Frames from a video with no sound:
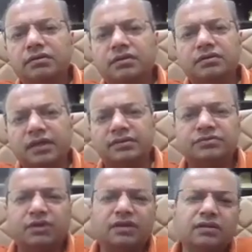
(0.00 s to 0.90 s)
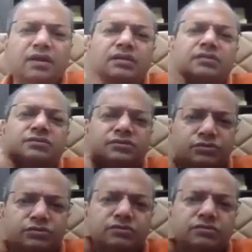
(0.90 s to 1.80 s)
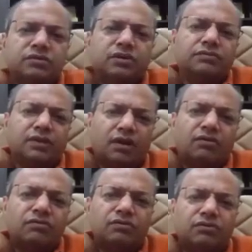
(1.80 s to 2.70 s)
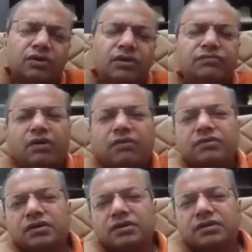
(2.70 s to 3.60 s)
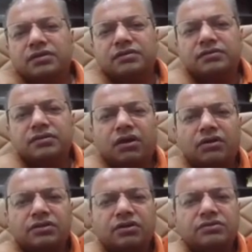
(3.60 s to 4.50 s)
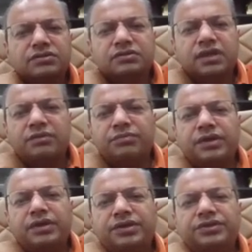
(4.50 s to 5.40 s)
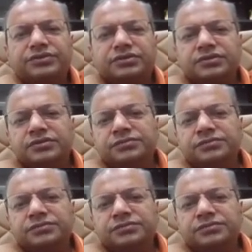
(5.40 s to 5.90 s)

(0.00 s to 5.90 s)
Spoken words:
that's one. And two, now going forward, lockdowns can be eased.